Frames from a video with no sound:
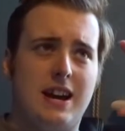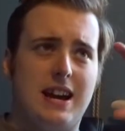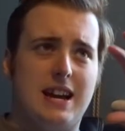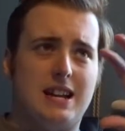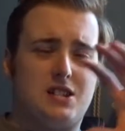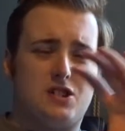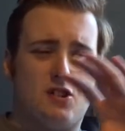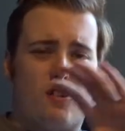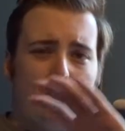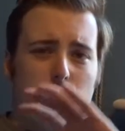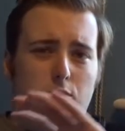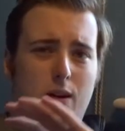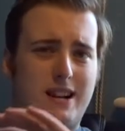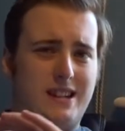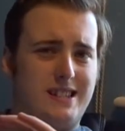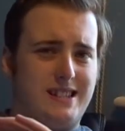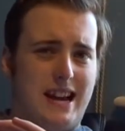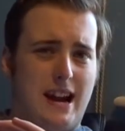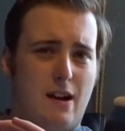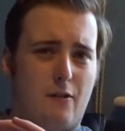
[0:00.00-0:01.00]
it sort of
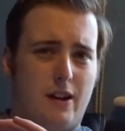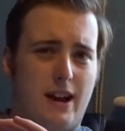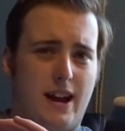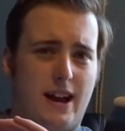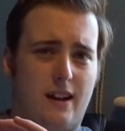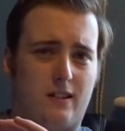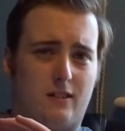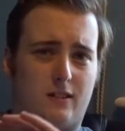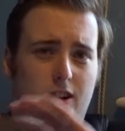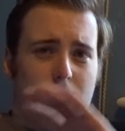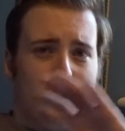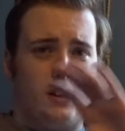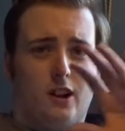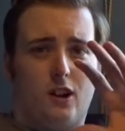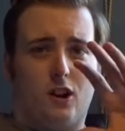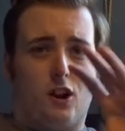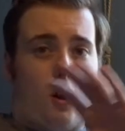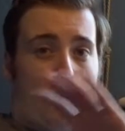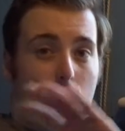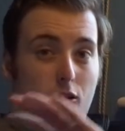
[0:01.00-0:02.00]
went downhill. And a
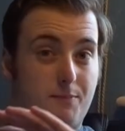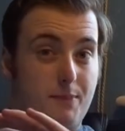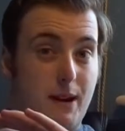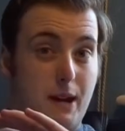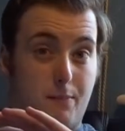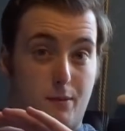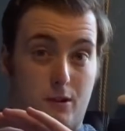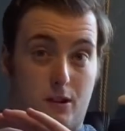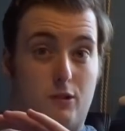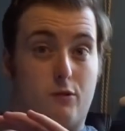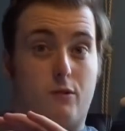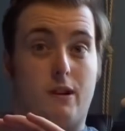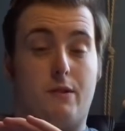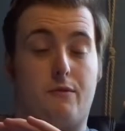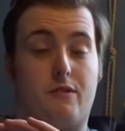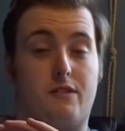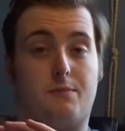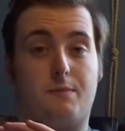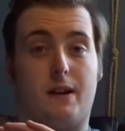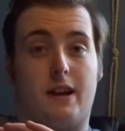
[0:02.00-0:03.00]
lot of people agree
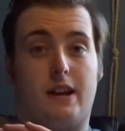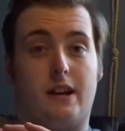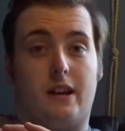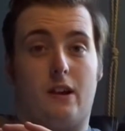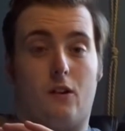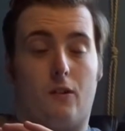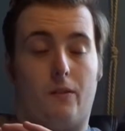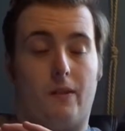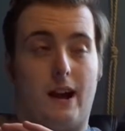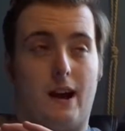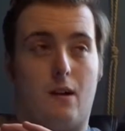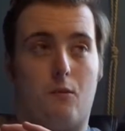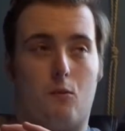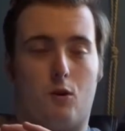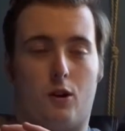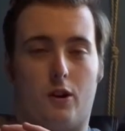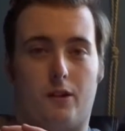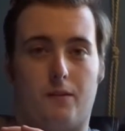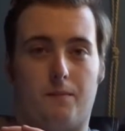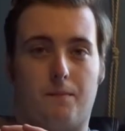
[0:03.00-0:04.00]
with me on that
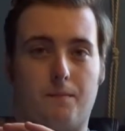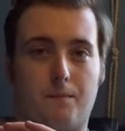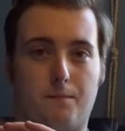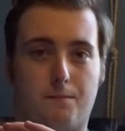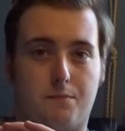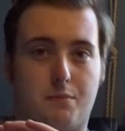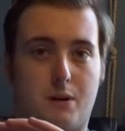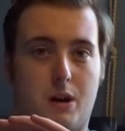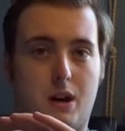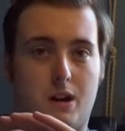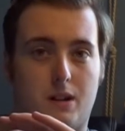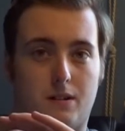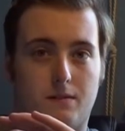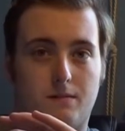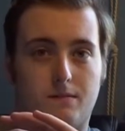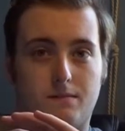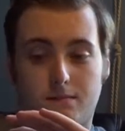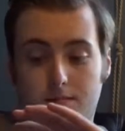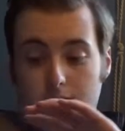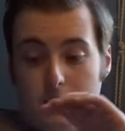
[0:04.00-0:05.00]
one. But
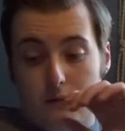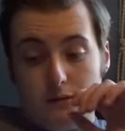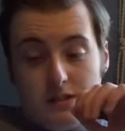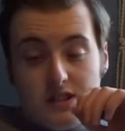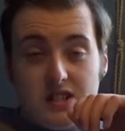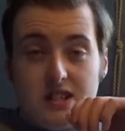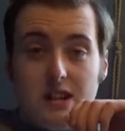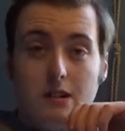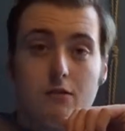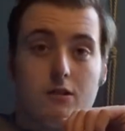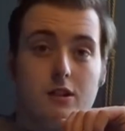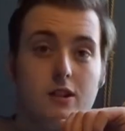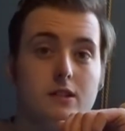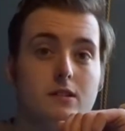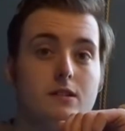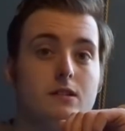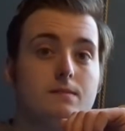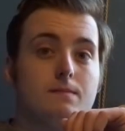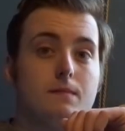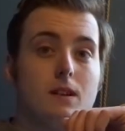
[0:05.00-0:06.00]
it was still
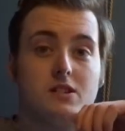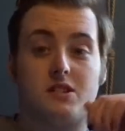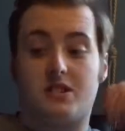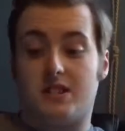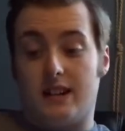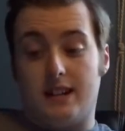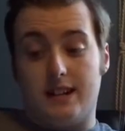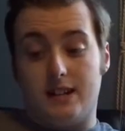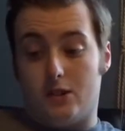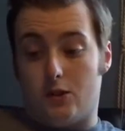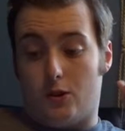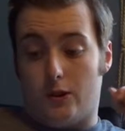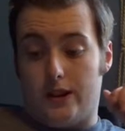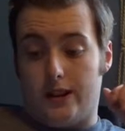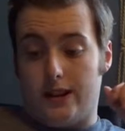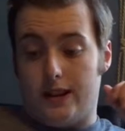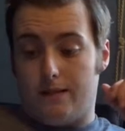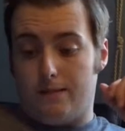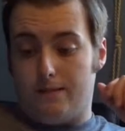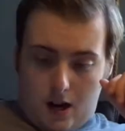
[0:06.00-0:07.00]
good. I still enjoyed
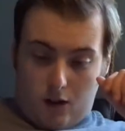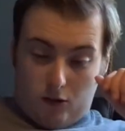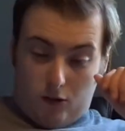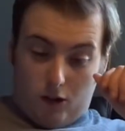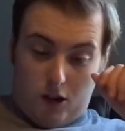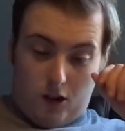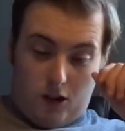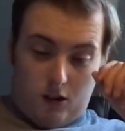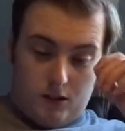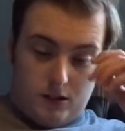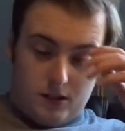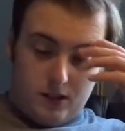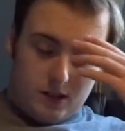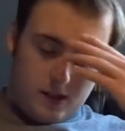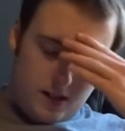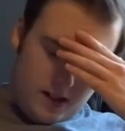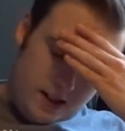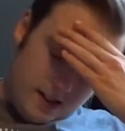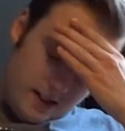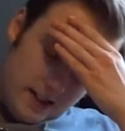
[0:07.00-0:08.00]
it. Oh god,
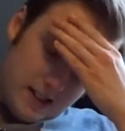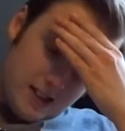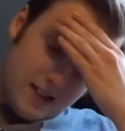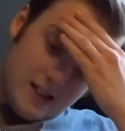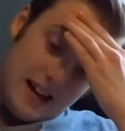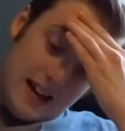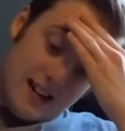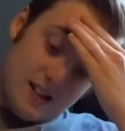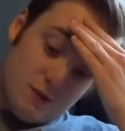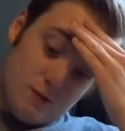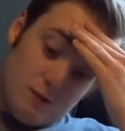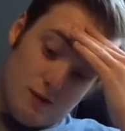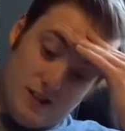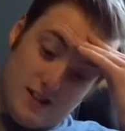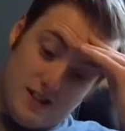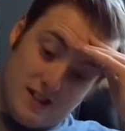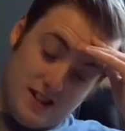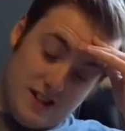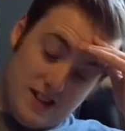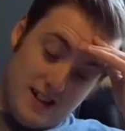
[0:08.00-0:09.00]
this next one
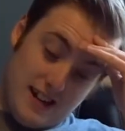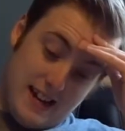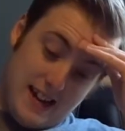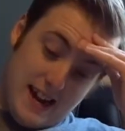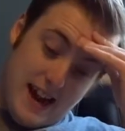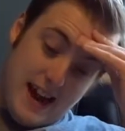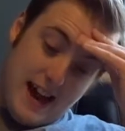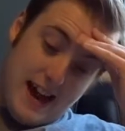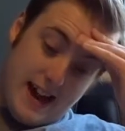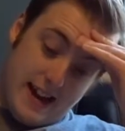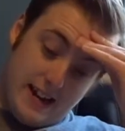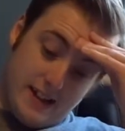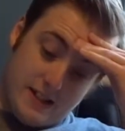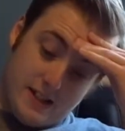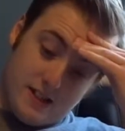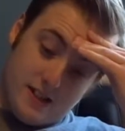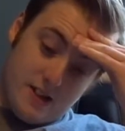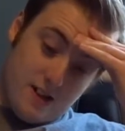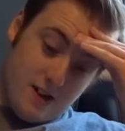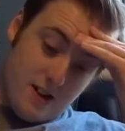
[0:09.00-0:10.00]
is going to get
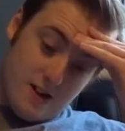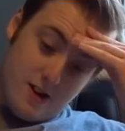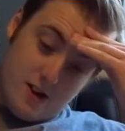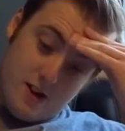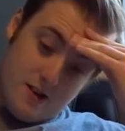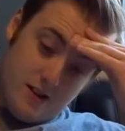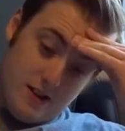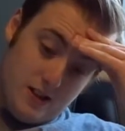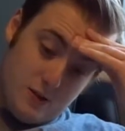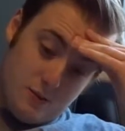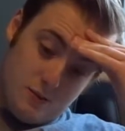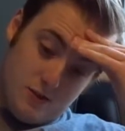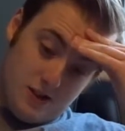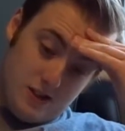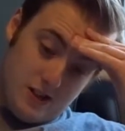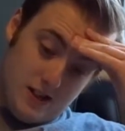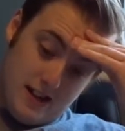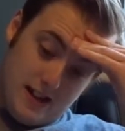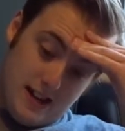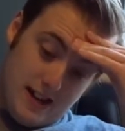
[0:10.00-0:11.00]
hate. I know this one's
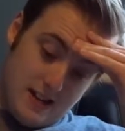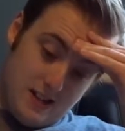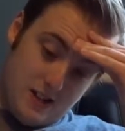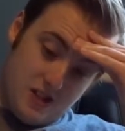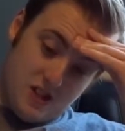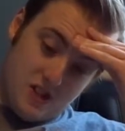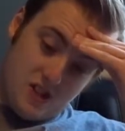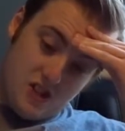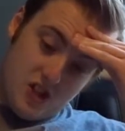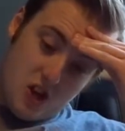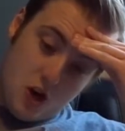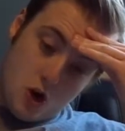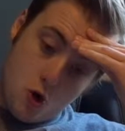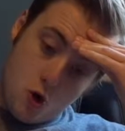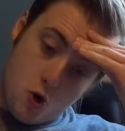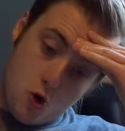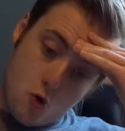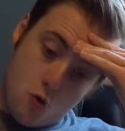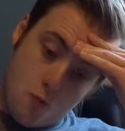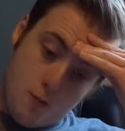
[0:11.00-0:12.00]
going to get
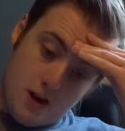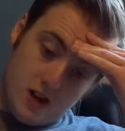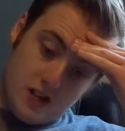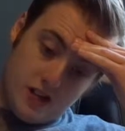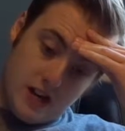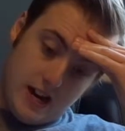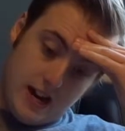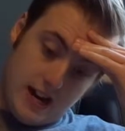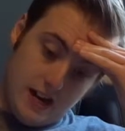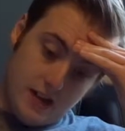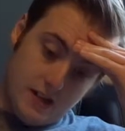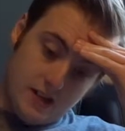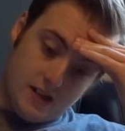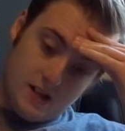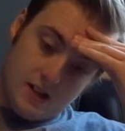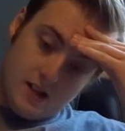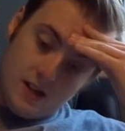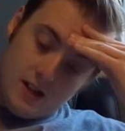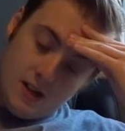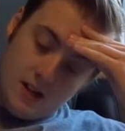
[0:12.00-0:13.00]
so much
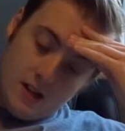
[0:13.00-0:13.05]
hate.